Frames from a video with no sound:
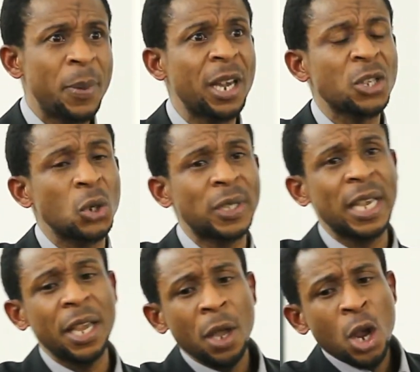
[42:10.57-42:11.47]
Because you
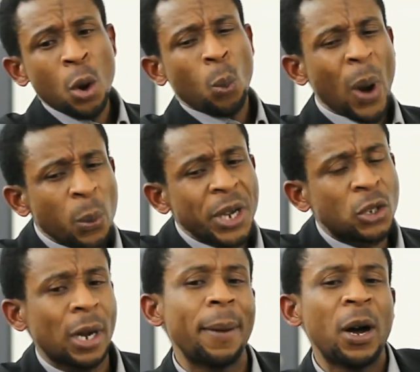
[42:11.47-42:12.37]
see, when we
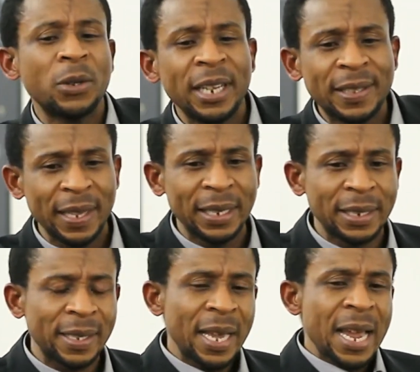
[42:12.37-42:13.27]
talk about these
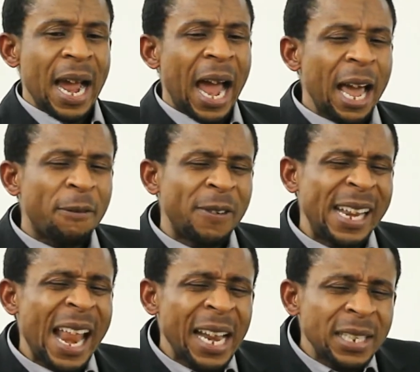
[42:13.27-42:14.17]
things, I have
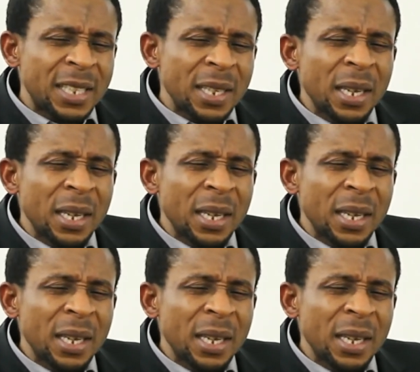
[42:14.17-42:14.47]
learned